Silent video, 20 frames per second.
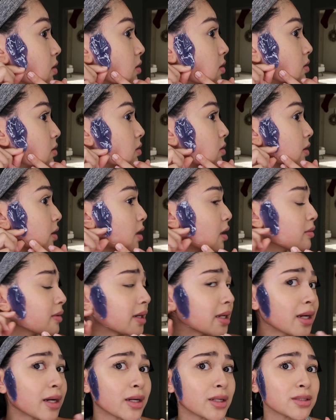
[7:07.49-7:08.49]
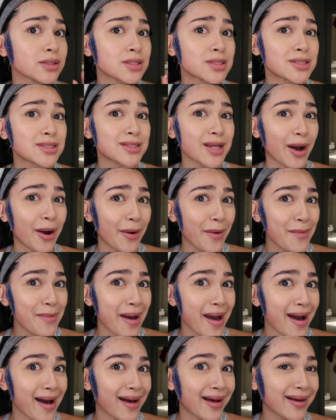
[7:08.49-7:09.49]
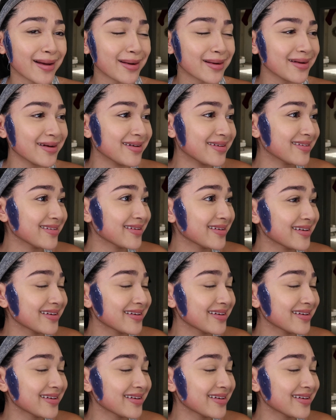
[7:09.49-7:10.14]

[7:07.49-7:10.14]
Oh, it already hurts so bad.